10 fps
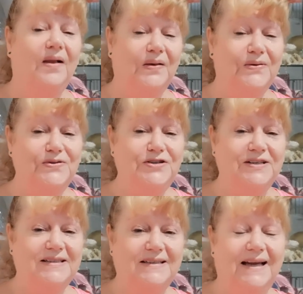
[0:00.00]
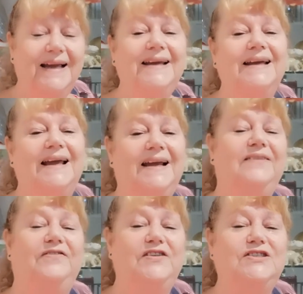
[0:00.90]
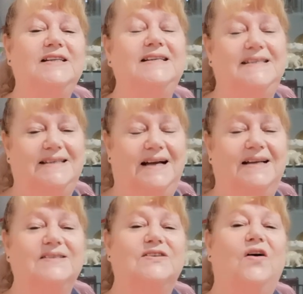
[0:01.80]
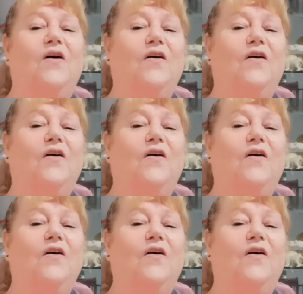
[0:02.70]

I'll launch it today. It officially starts